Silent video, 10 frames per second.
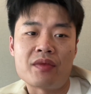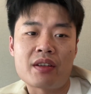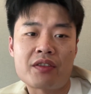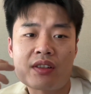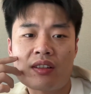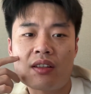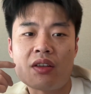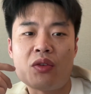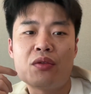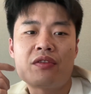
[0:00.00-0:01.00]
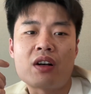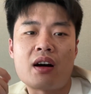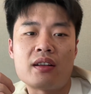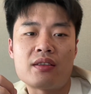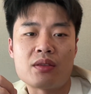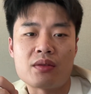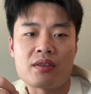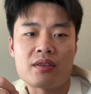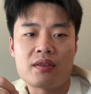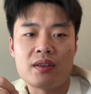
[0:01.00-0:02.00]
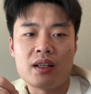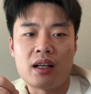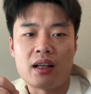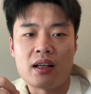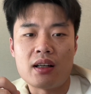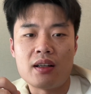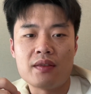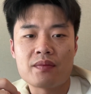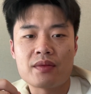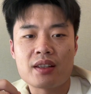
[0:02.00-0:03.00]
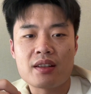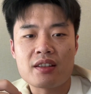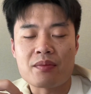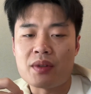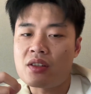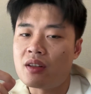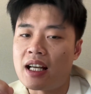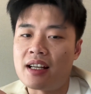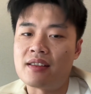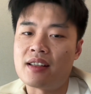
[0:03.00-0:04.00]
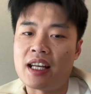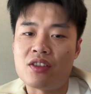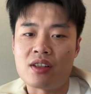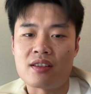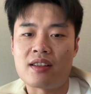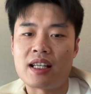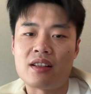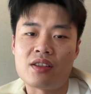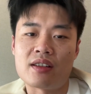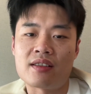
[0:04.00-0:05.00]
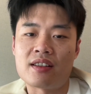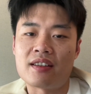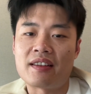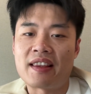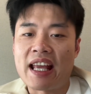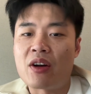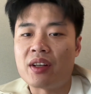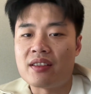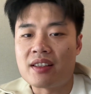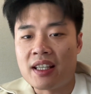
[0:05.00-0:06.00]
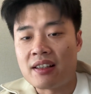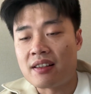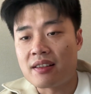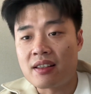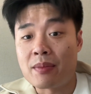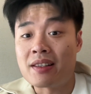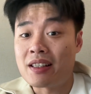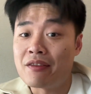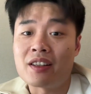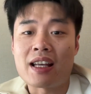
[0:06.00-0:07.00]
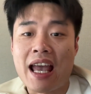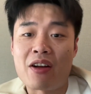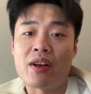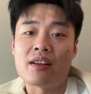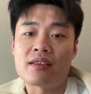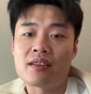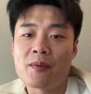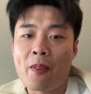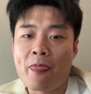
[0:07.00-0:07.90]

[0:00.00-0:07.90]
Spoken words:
First, you've got those specialized agents that just now it's in specific areas.